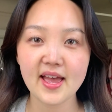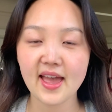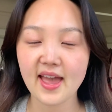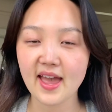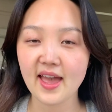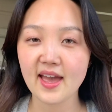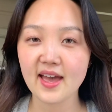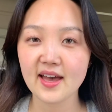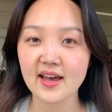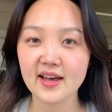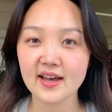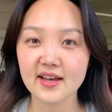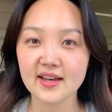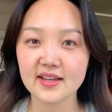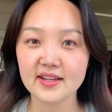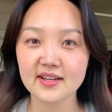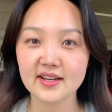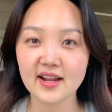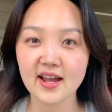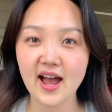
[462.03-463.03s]

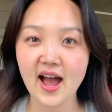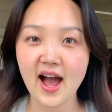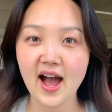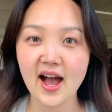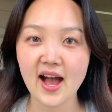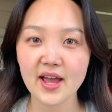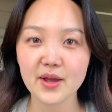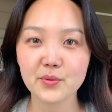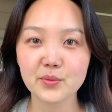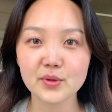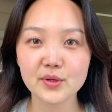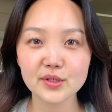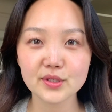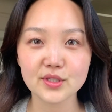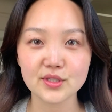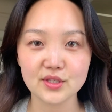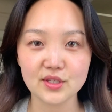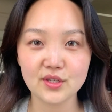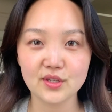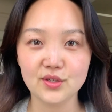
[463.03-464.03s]
And I will
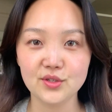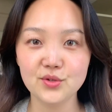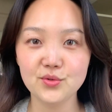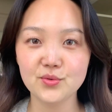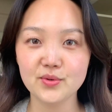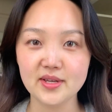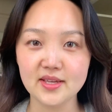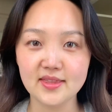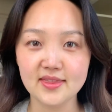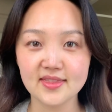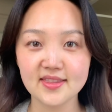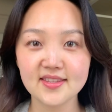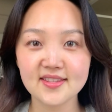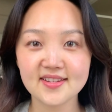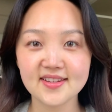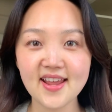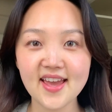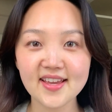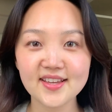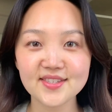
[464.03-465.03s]
see you in the
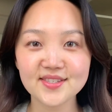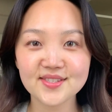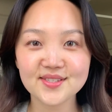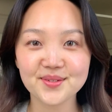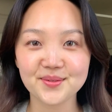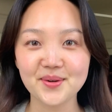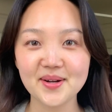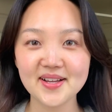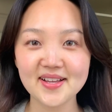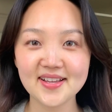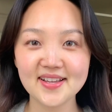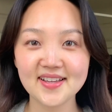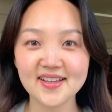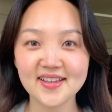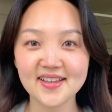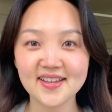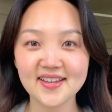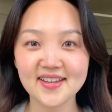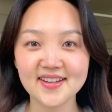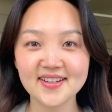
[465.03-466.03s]
next
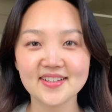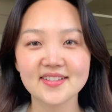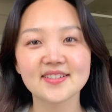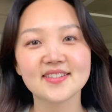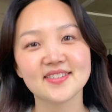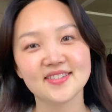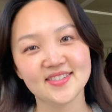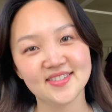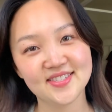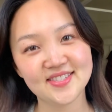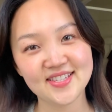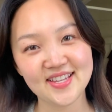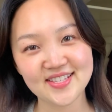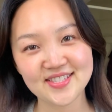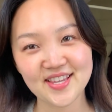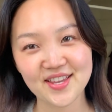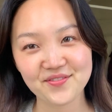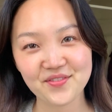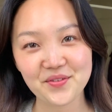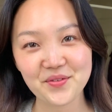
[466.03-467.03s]
one. Stay
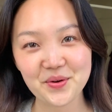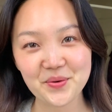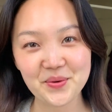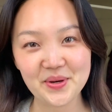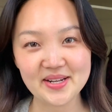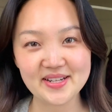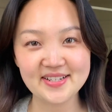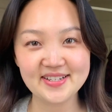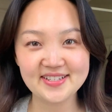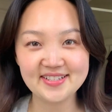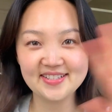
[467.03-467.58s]
safe, everyone.